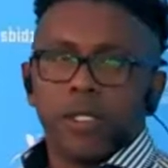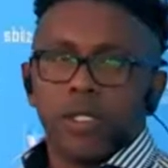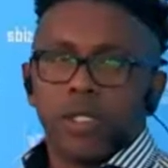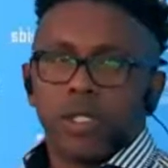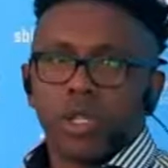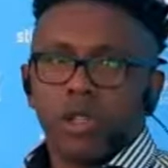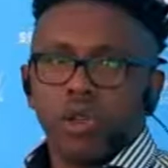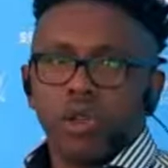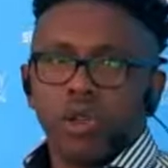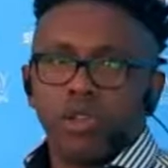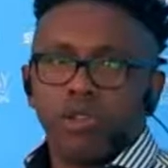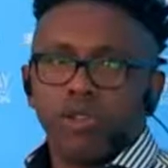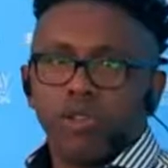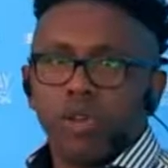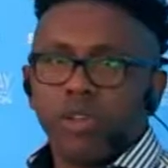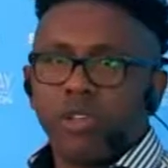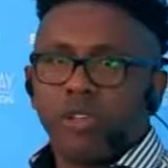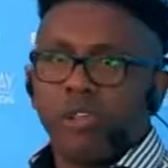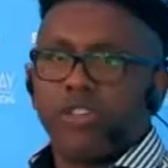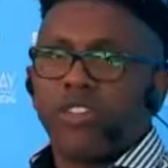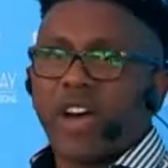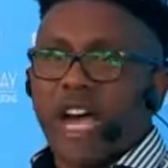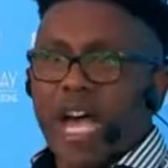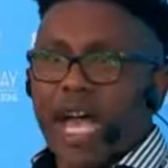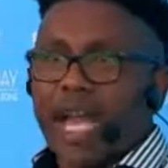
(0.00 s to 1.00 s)
So if we
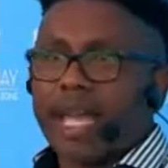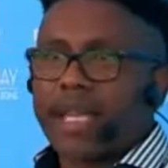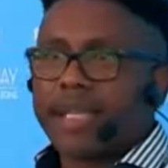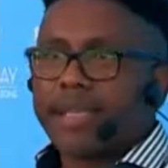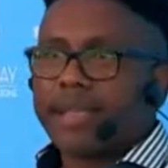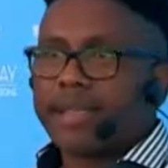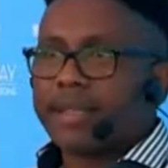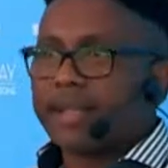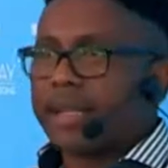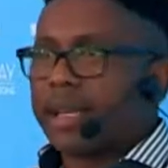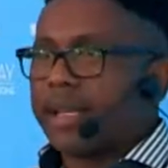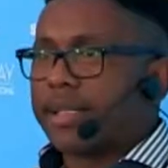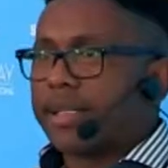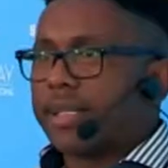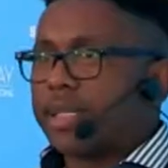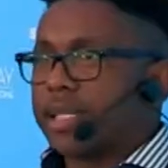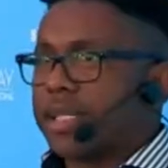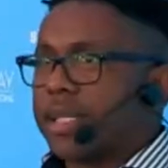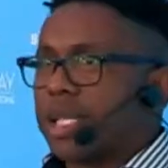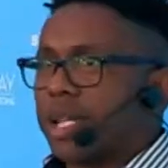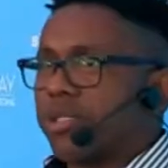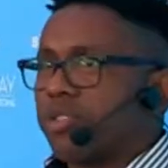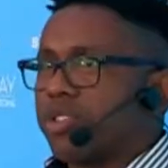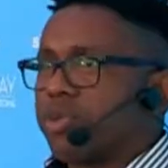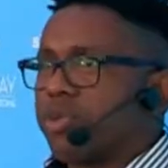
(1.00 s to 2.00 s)
find that a
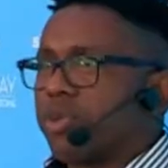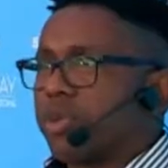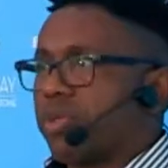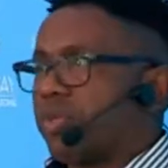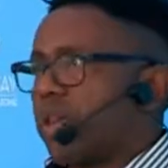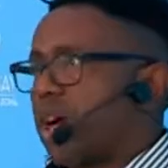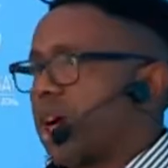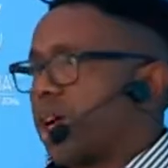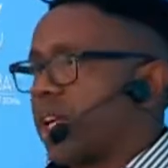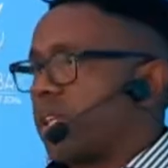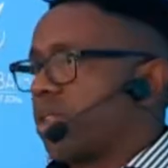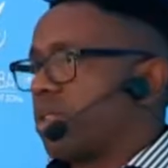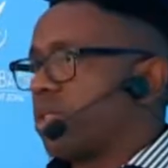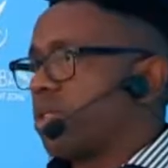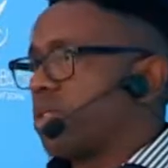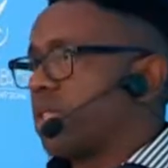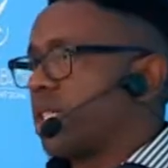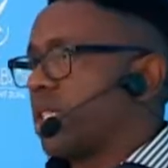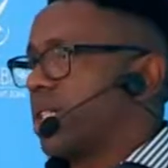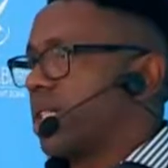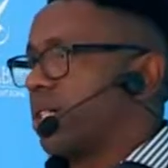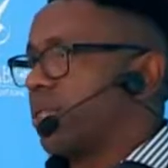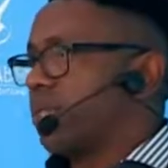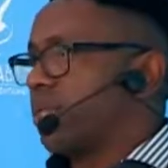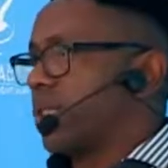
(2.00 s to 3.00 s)
service provider don't
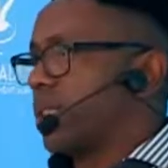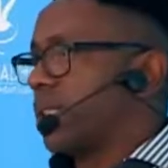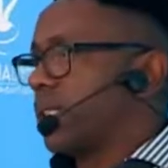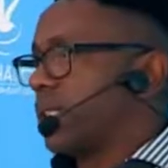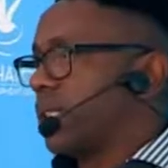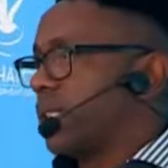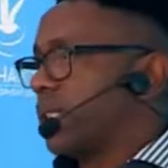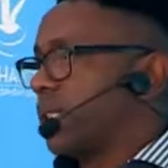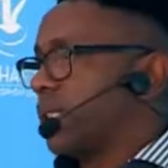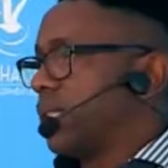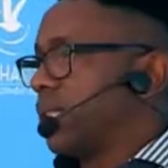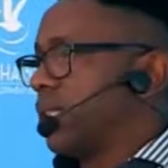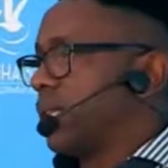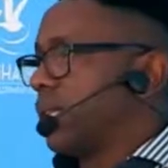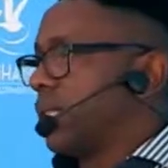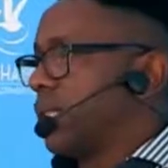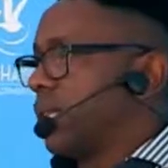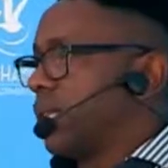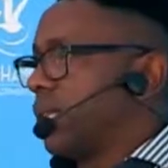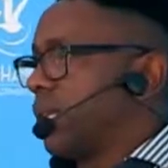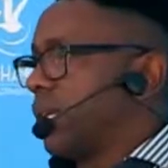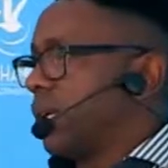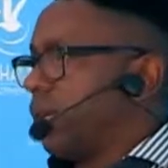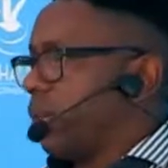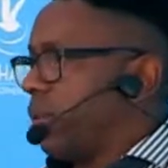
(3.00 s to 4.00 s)
deliver,
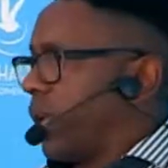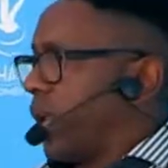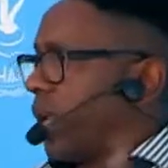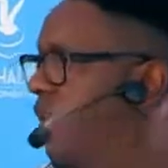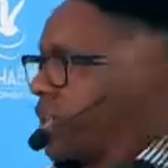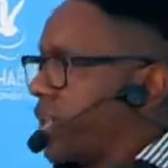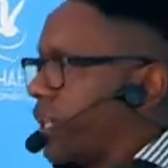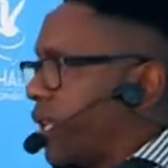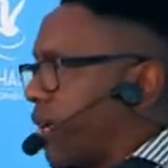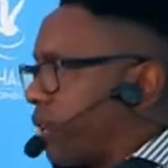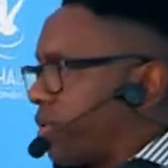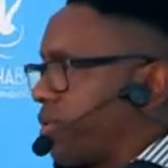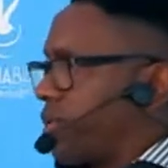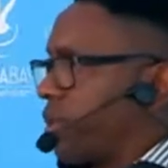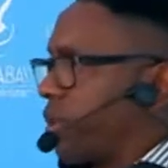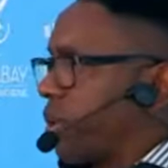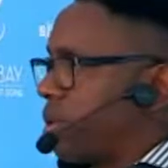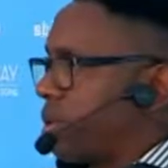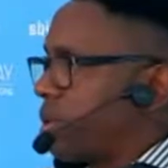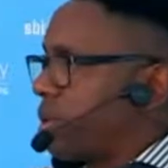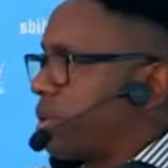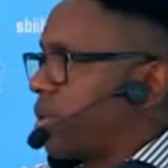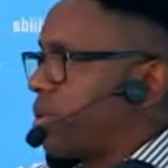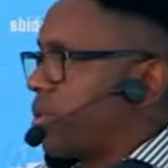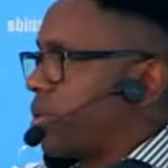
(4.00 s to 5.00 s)
we actually have to
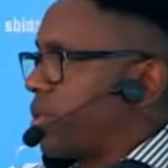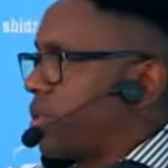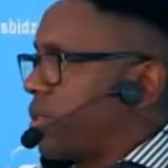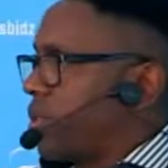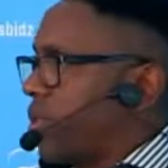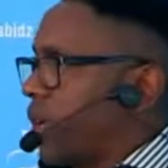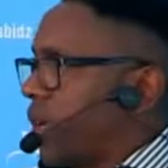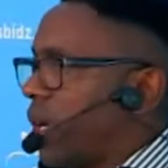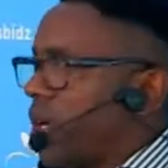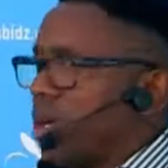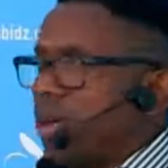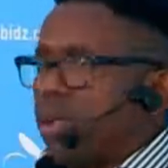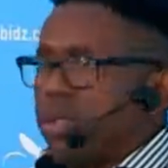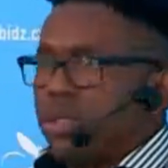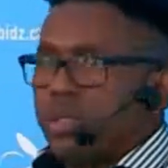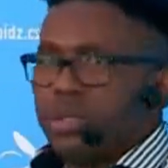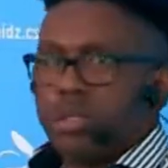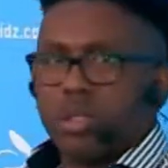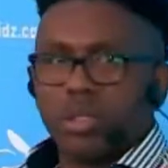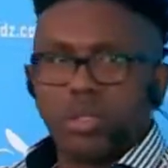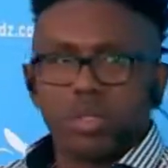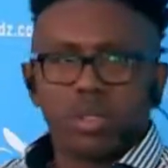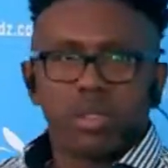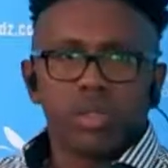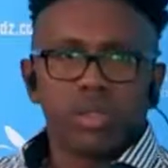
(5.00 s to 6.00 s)
go to QCTO
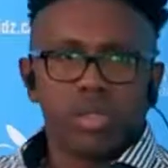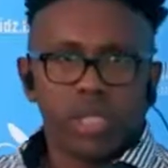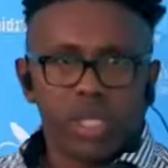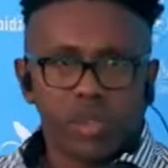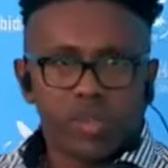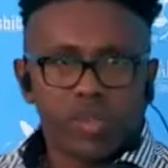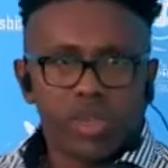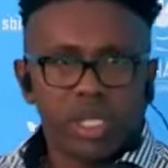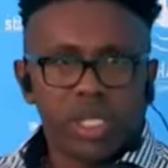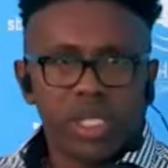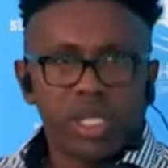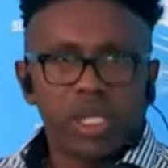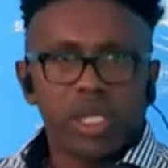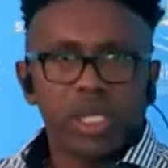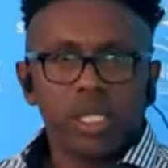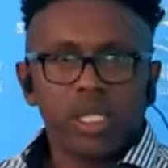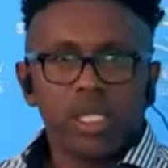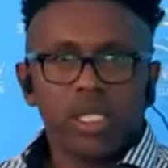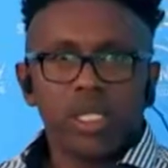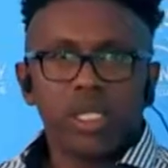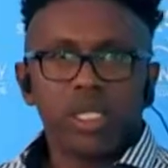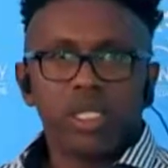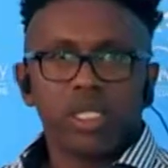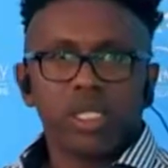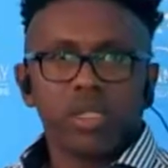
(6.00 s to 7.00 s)
or to the particular
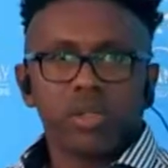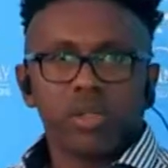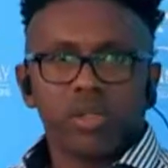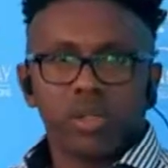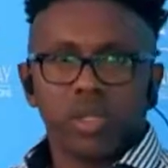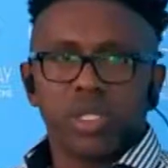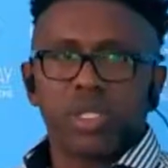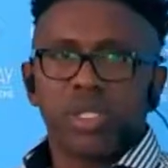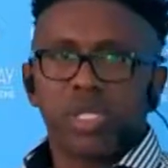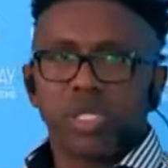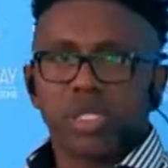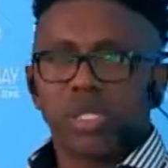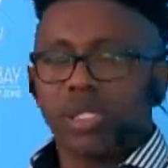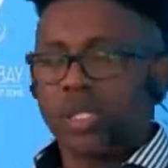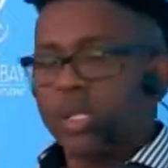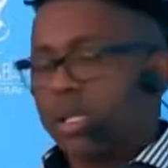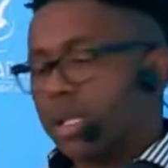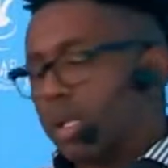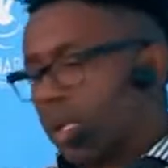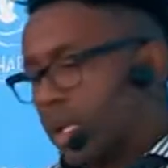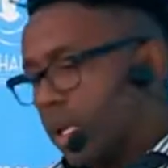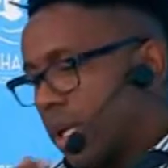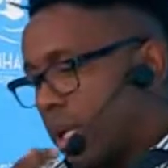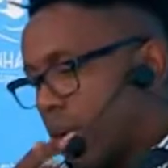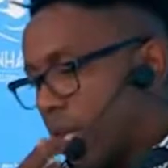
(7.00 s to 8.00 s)
CETA to assist.
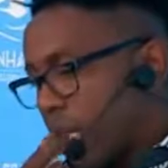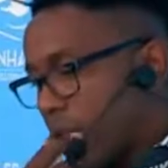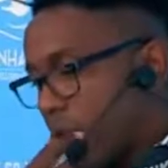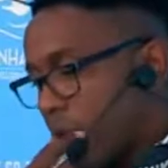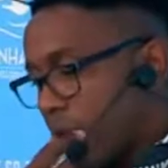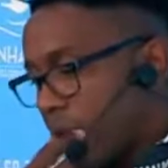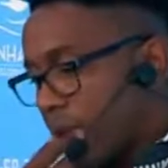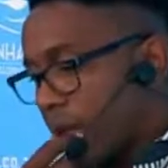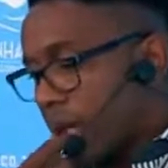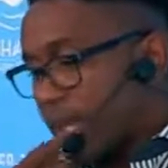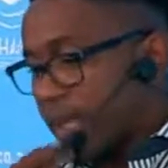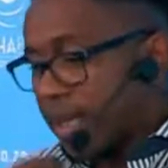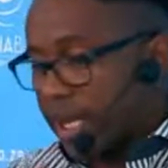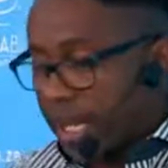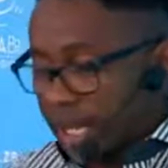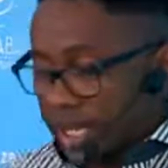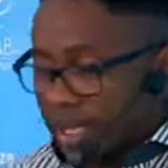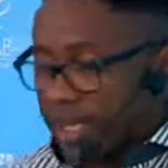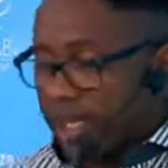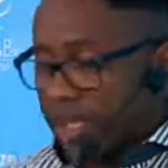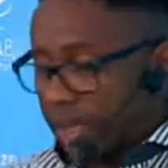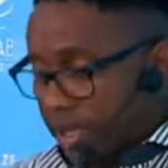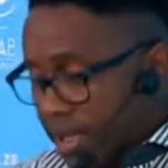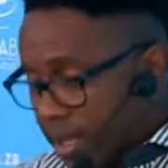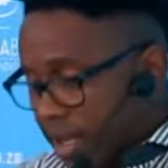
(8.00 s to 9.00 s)
And
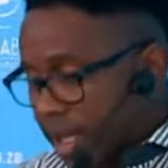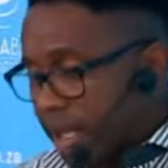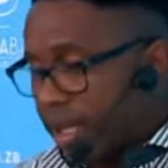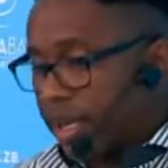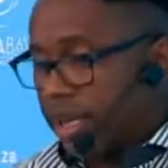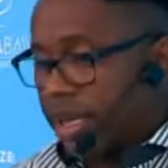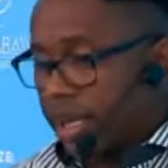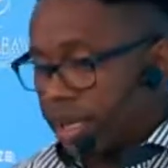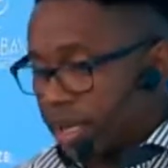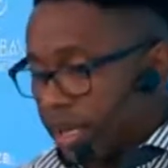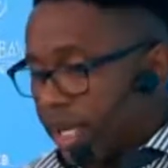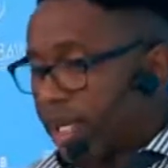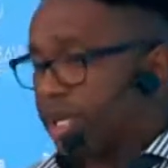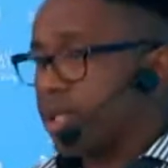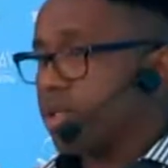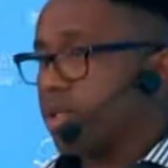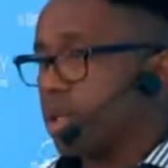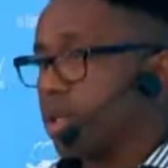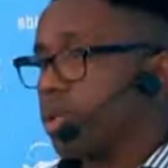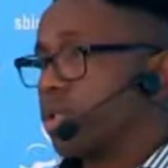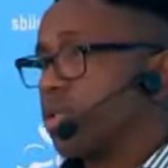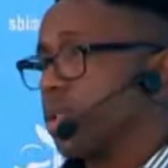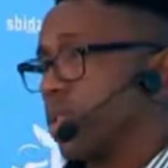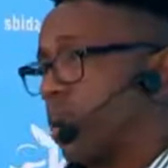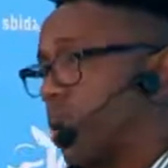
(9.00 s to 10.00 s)
that is
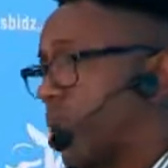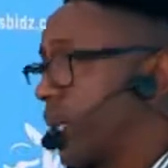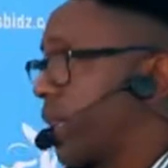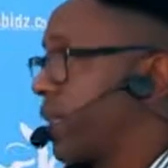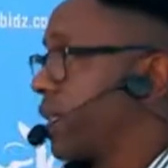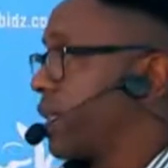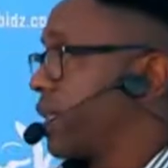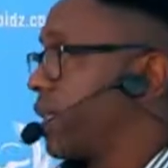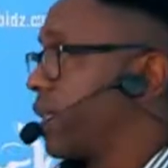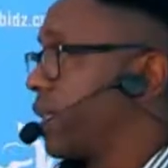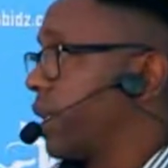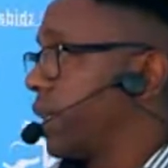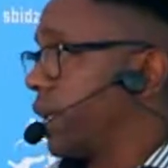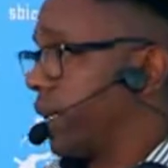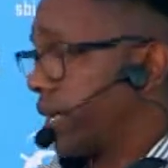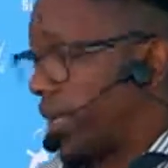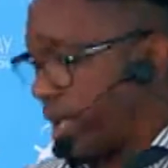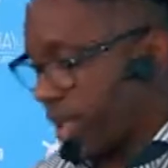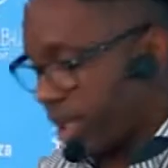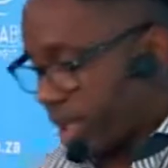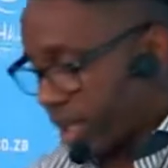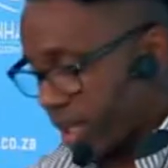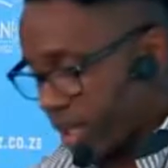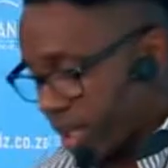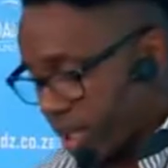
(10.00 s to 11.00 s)
also
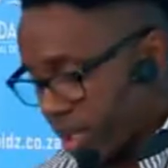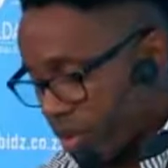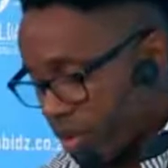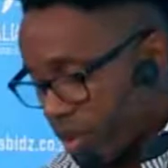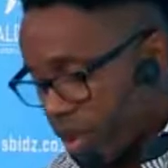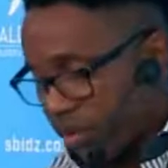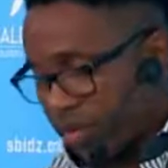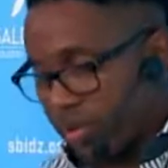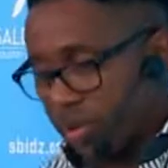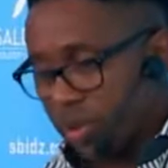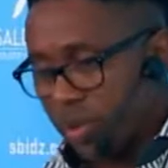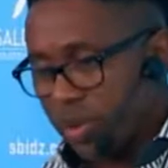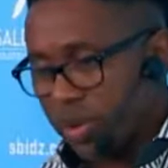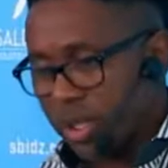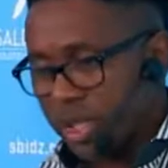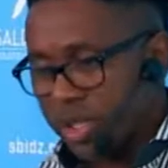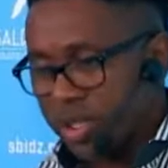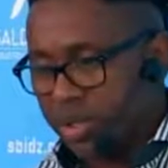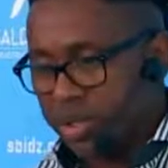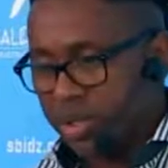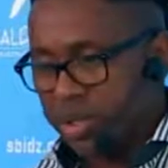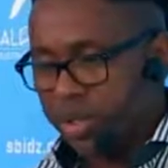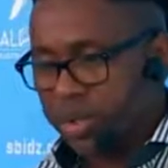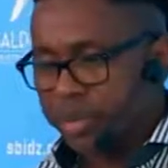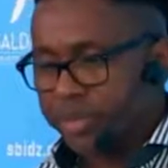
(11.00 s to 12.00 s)
another area that we have to look
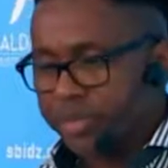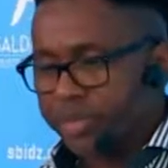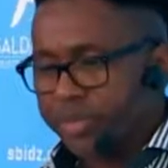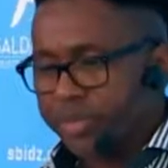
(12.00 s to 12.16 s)
into.